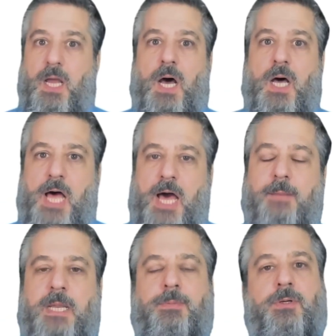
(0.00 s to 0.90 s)
A lot of
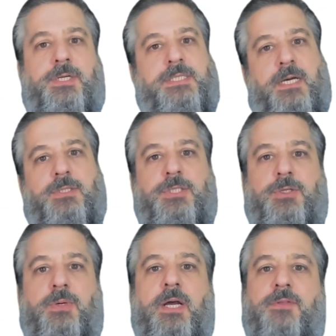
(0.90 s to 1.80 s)
people are going to tell
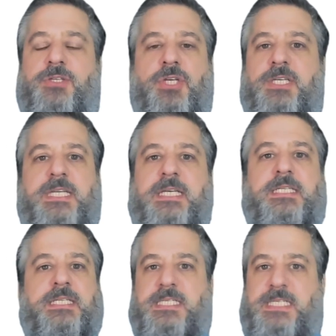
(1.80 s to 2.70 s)
you that you need
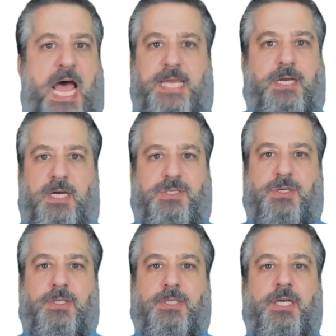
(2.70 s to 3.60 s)
to side
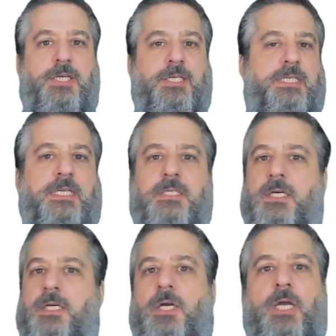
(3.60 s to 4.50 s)
hustle. You need
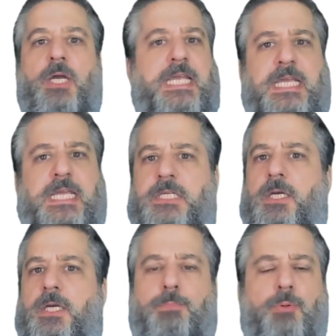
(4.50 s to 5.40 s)
to eat,
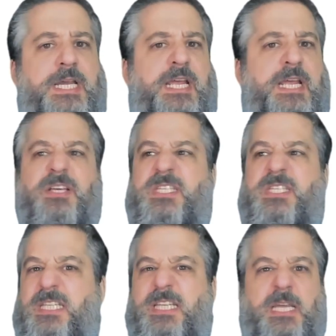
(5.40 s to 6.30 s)
breathe,
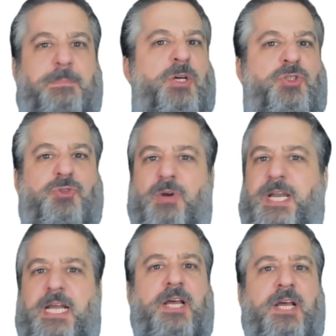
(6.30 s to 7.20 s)
sleep,
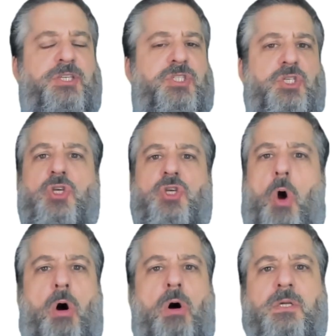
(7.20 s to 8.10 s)
drink this new
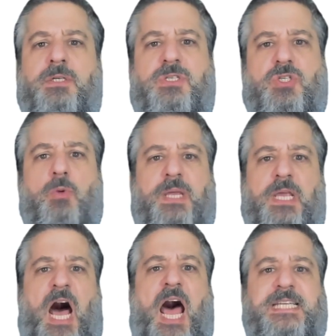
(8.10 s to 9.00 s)
all-consuming
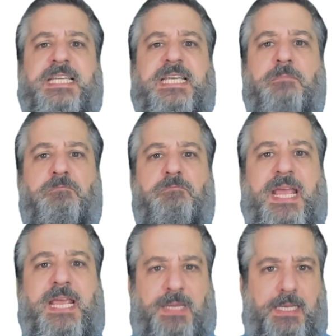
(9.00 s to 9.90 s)
IT
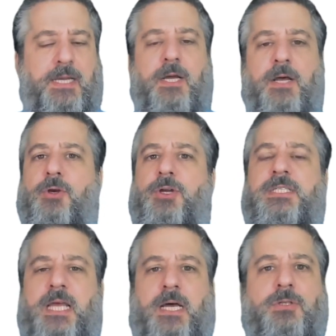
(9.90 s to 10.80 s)
baby. They're going
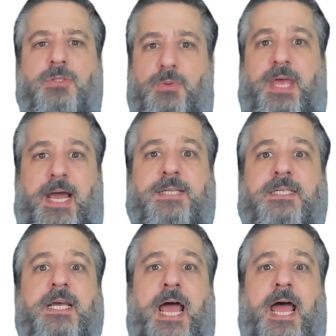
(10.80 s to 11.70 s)
to tell you that,
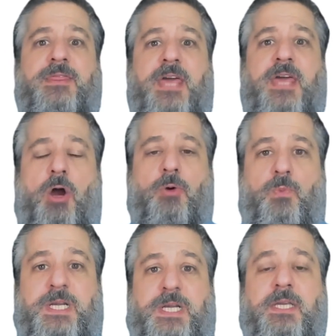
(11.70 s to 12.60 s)
and they are
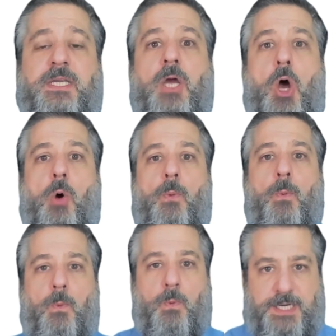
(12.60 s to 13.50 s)
really,
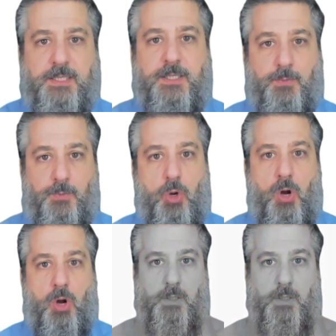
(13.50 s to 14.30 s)
really wrong.